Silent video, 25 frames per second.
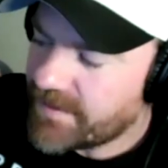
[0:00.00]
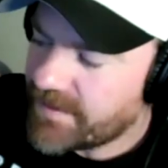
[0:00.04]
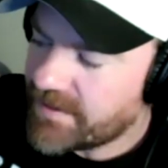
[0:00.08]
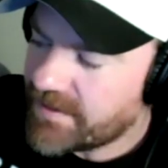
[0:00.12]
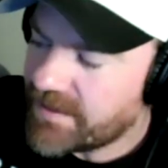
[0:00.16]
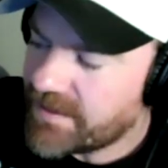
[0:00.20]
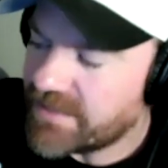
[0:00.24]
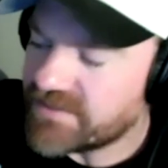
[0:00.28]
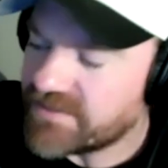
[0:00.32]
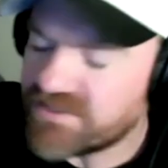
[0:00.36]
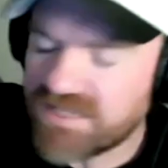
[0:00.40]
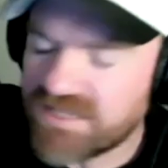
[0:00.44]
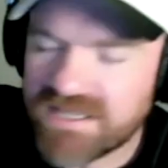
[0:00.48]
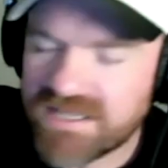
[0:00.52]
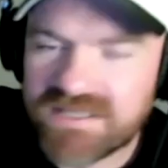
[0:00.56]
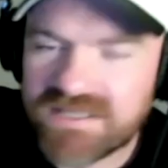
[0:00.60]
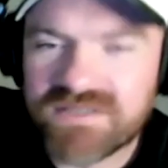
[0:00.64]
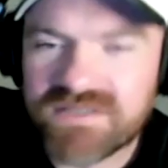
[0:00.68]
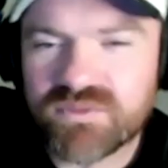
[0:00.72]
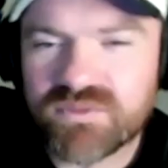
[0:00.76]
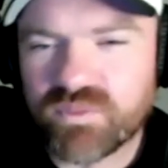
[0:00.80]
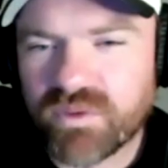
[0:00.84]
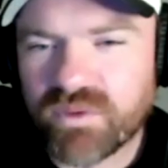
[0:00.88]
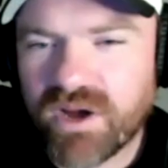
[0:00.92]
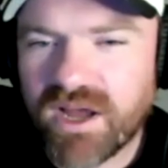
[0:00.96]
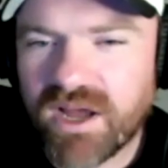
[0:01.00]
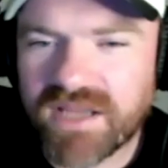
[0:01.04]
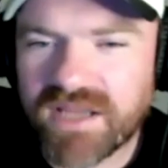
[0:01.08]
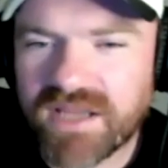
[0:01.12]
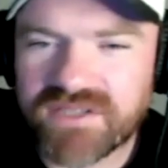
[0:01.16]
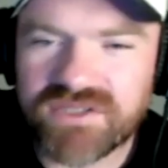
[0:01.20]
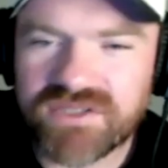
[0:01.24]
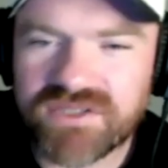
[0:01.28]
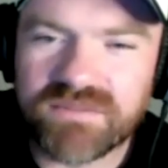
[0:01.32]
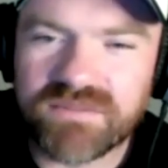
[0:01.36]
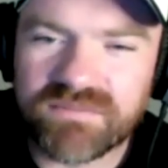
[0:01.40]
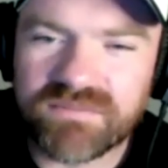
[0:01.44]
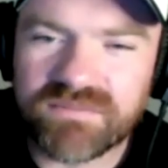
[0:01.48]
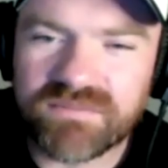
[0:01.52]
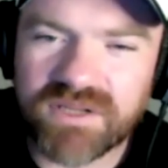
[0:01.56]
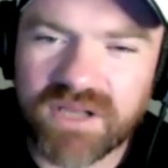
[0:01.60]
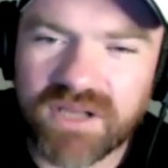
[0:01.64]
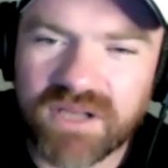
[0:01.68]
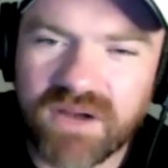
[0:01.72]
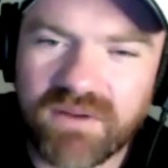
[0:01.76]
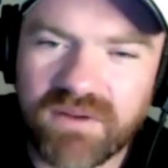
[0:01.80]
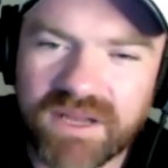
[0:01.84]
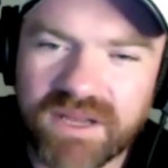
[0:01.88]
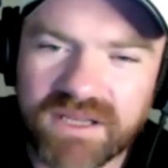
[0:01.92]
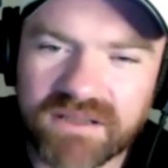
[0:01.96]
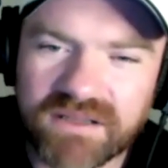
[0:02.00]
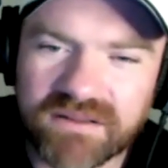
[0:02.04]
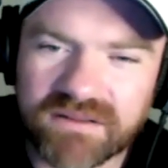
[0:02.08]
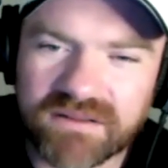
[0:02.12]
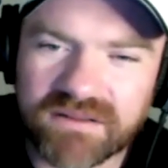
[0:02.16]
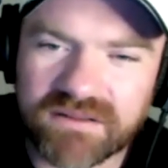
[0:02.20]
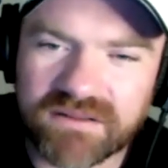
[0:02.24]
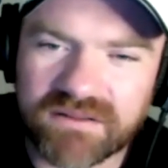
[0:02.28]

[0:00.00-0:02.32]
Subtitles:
I assume you're going